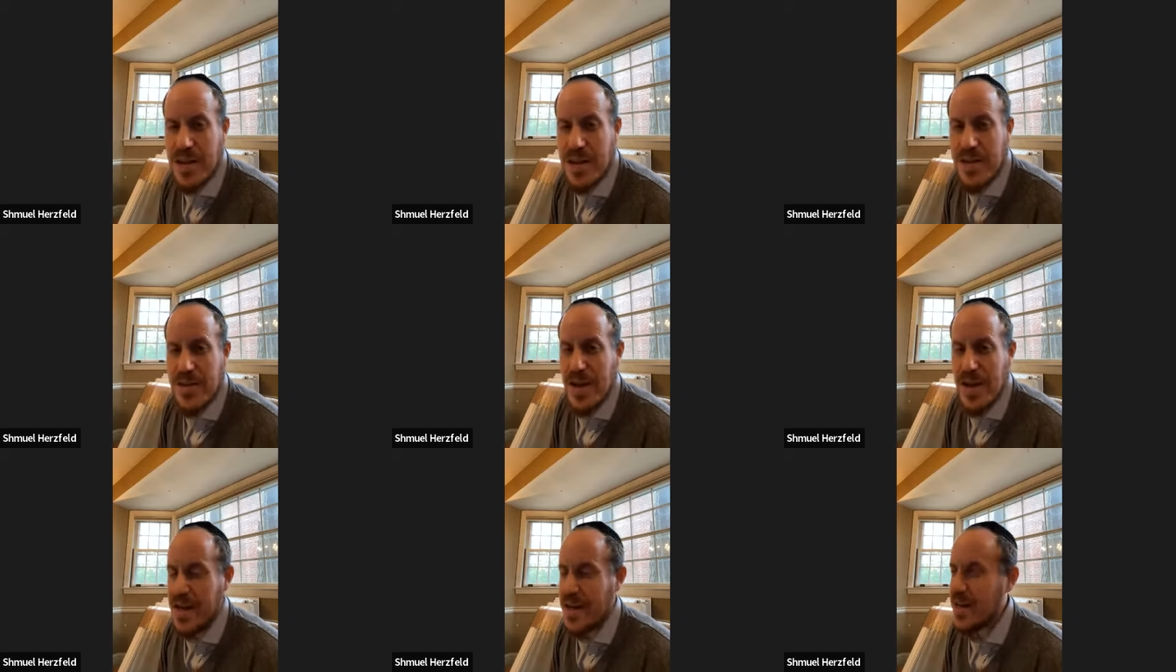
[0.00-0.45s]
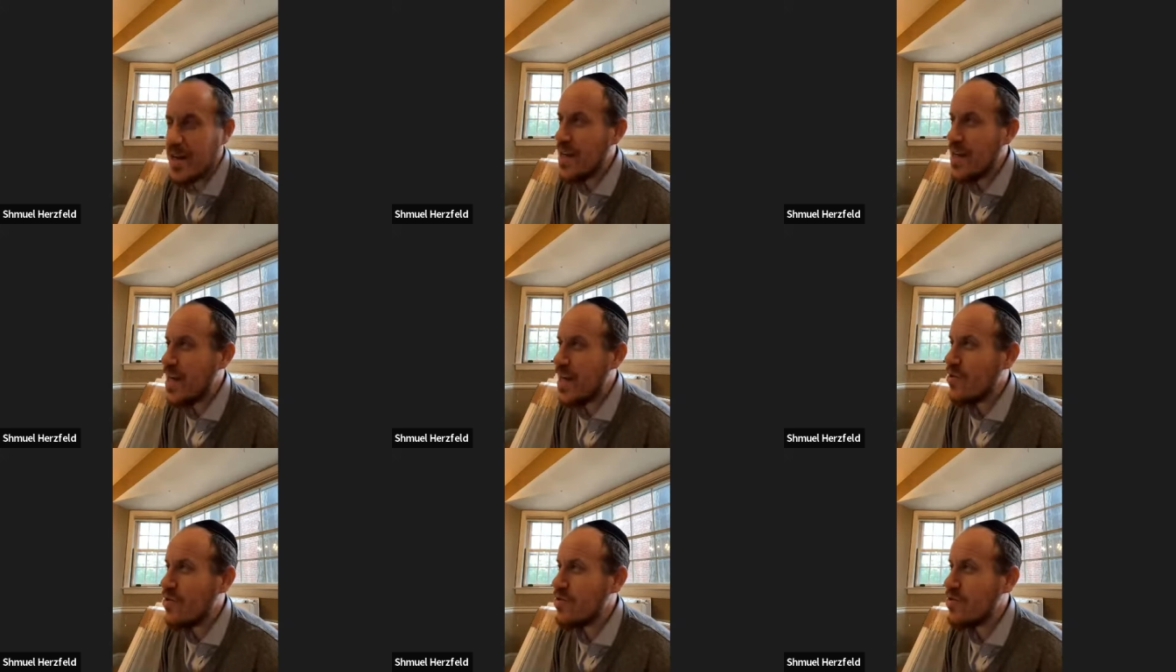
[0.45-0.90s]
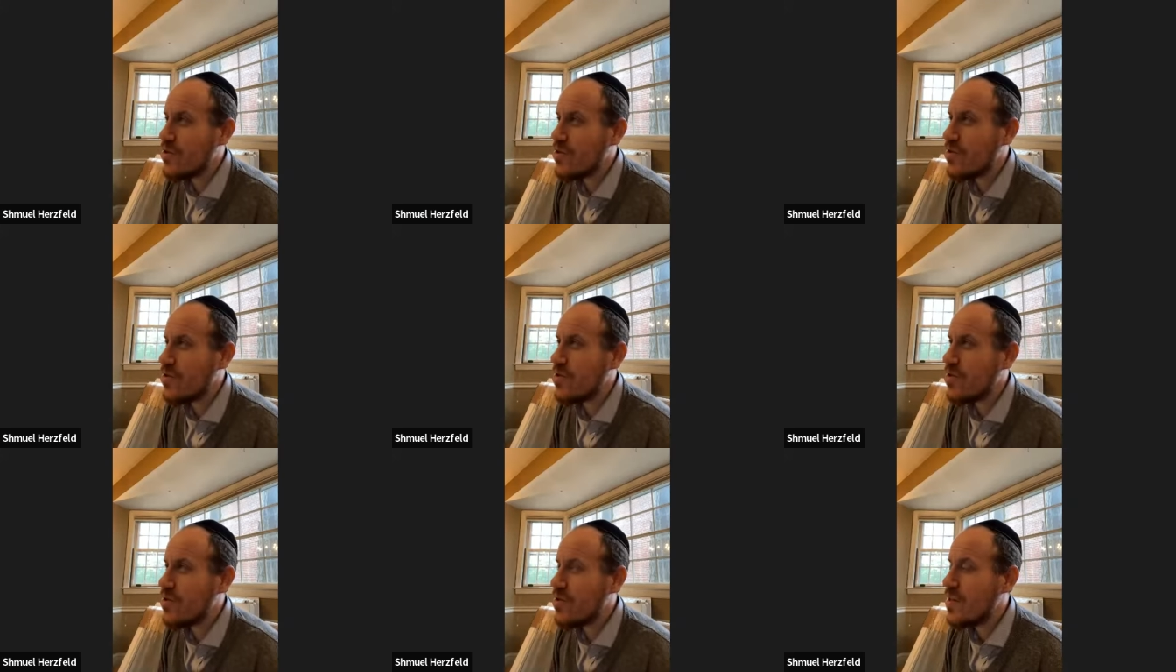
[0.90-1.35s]
that an
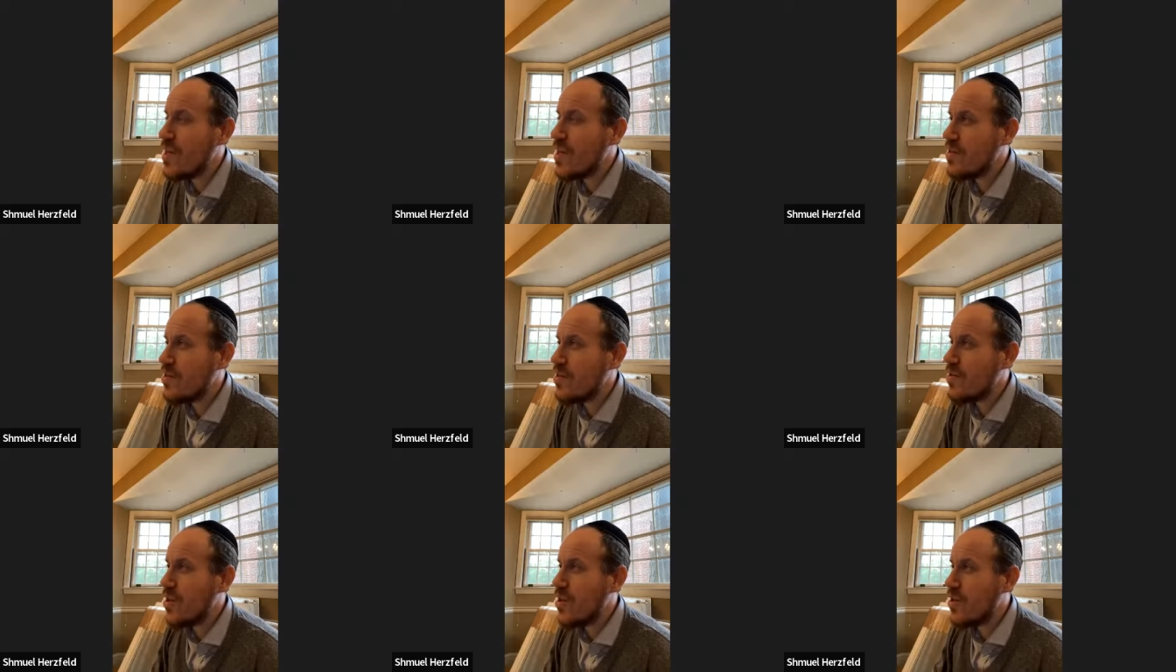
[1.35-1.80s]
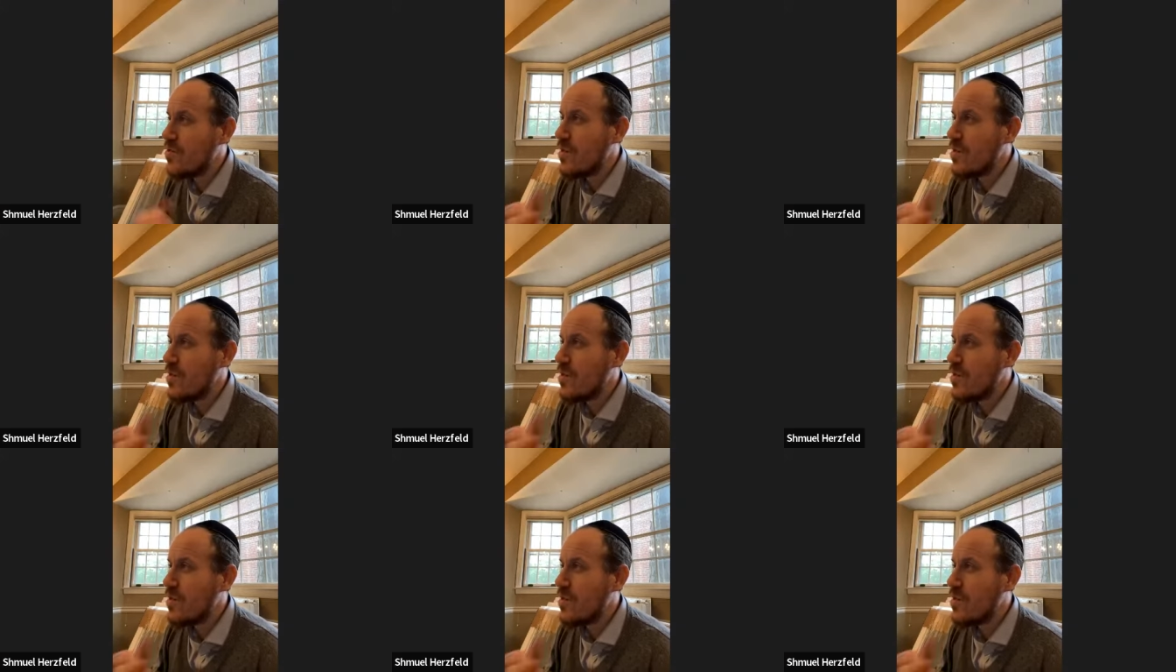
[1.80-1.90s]
elder that uh,